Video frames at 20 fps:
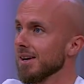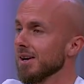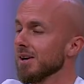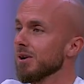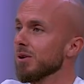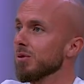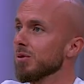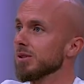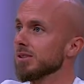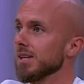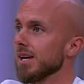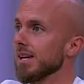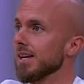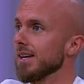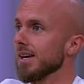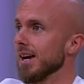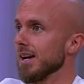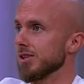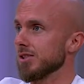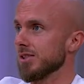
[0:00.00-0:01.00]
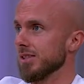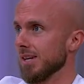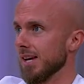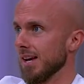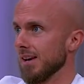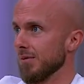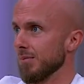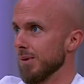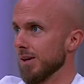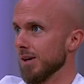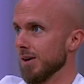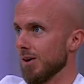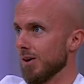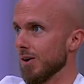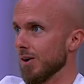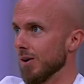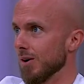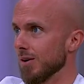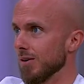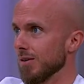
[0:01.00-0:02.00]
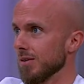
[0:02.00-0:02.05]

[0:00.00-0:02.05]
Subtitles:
was that he actually gave me a heart